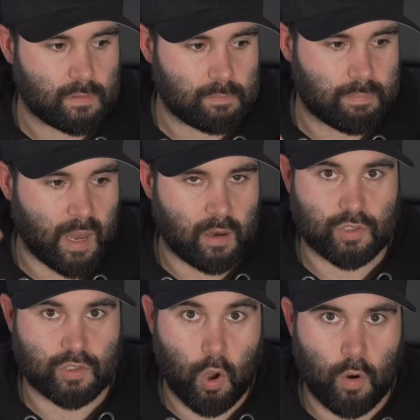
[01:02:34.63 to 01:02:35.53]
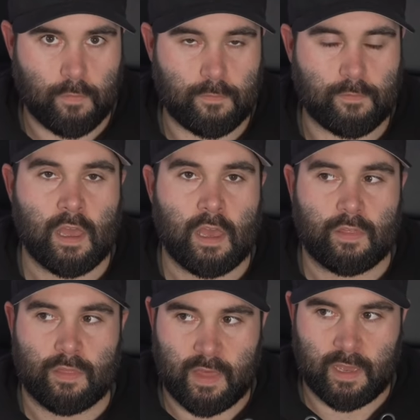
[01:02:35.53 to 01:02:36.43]
parts off.
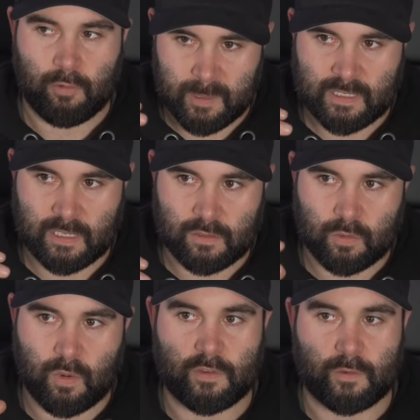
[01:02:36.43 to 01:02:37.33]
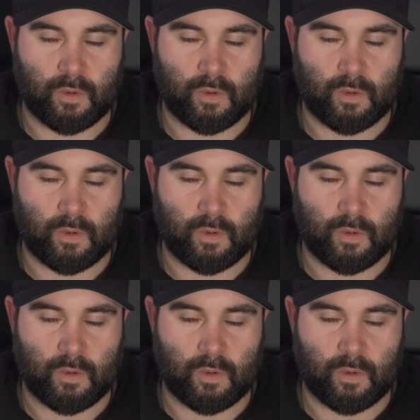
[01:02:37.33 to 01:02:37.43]
They will be sent to us.